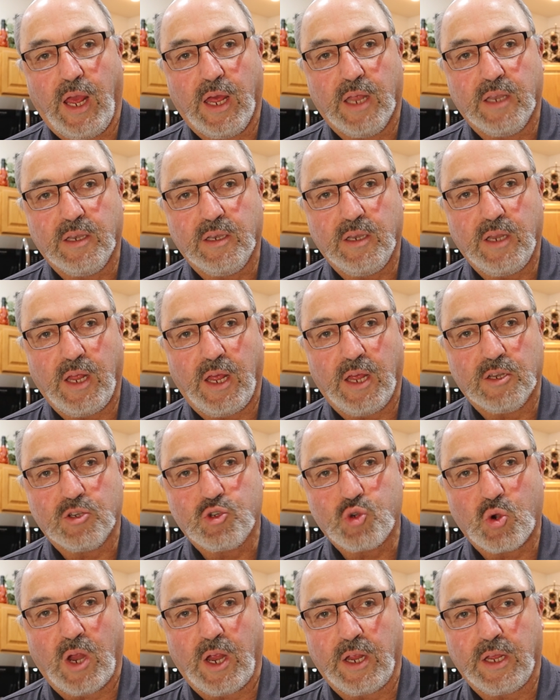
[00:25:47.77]

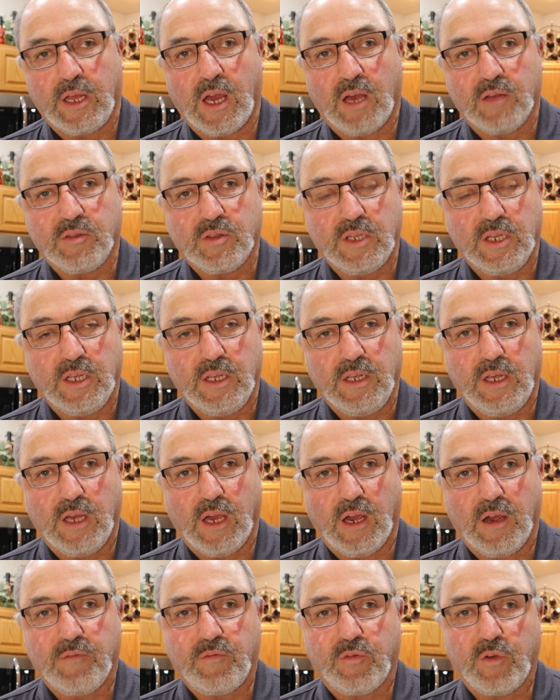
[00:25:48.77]
and trying out the
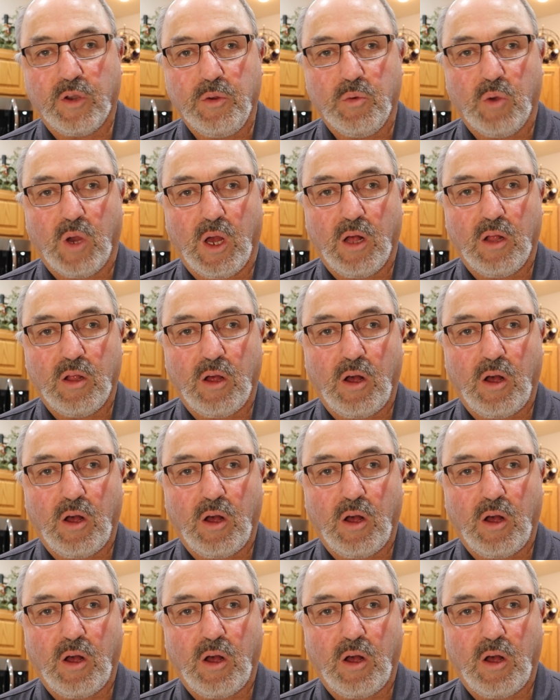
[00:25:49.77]
Freewell